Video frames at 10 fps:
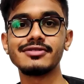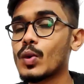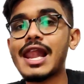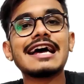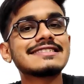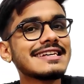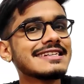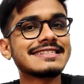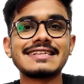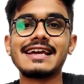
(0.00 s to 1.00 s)
Well, as
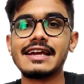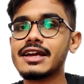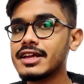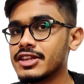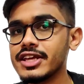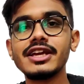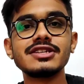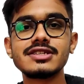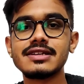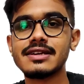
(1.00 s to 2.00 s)
they say,
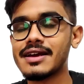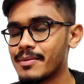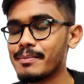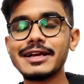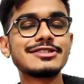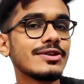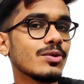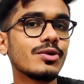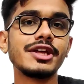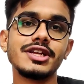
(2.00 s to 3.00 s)
niche makes
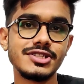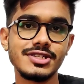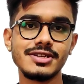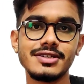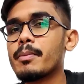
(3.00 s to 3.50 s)
you rich.